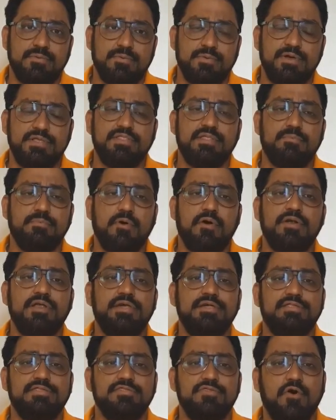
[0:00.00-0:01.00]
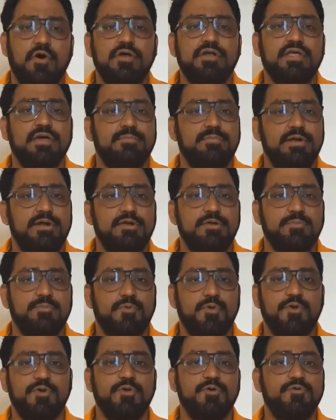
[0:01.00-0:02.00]
when the body is not able to
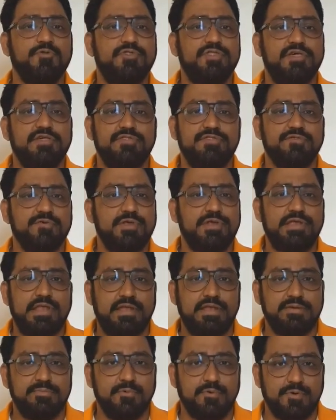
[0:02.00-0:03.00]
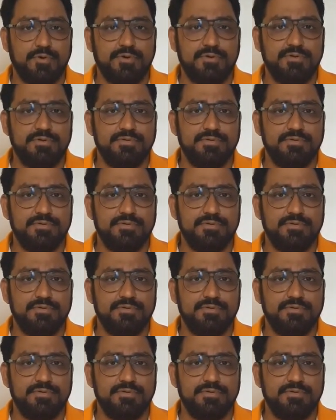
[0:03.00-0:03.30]
produce insulin anymore